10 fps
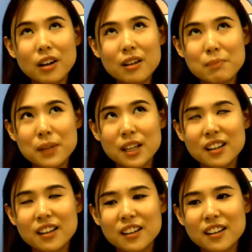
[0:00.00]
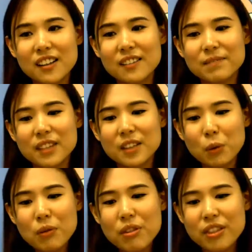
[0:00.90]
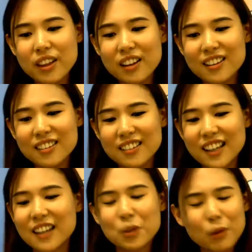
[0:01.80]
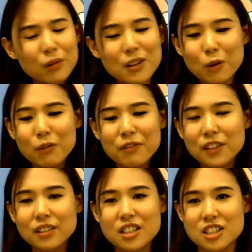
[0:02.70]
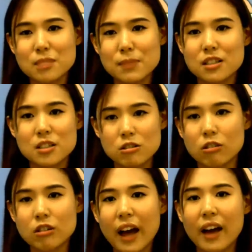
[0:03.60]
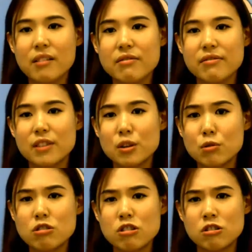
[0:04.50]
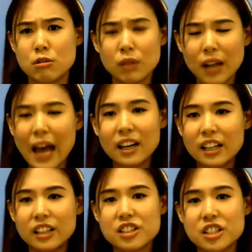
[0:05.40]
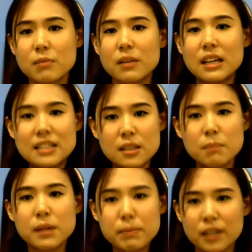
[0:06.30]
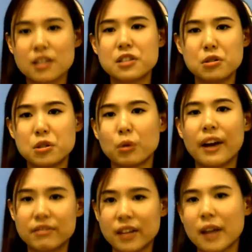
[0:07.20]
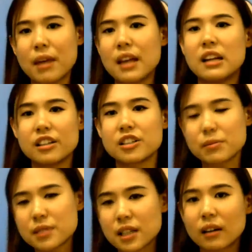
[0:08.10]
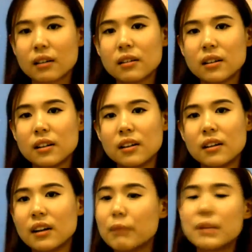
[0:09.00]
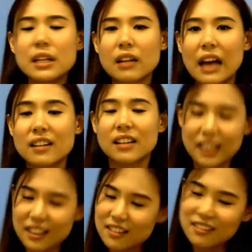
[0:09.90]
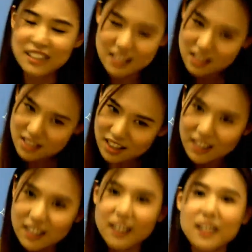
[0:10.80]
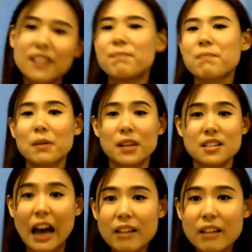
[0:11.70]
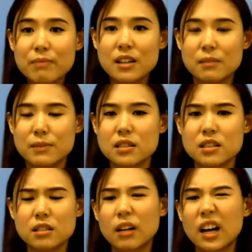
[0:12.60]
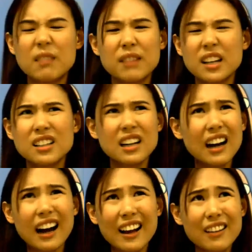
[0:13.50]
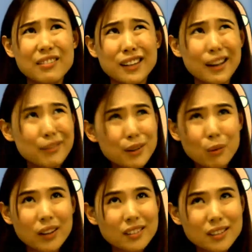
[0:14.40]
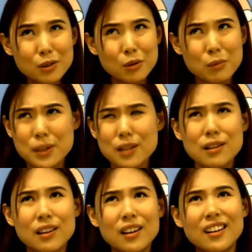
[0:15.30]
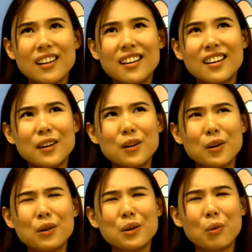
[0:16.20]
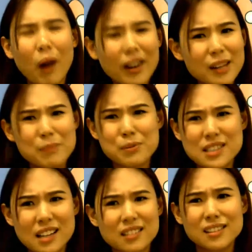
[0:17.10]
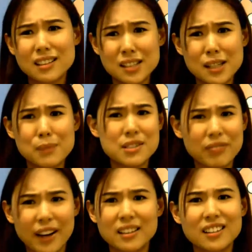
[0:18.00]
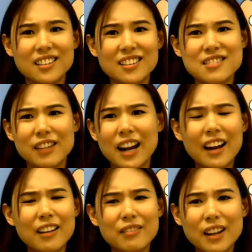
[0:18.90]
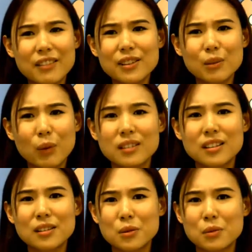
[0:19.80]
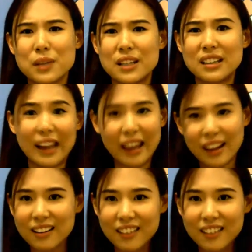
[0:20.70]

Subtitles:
be don't think yeah don't feel that just because you don't have you lack leadership simply because you don't have type A leadership style. I mean, and again, easier said than done, because have been in a position where I'm like, yeah, I have never wanted to be, the one that presented the team's findings, right? I have never wanted to be the head.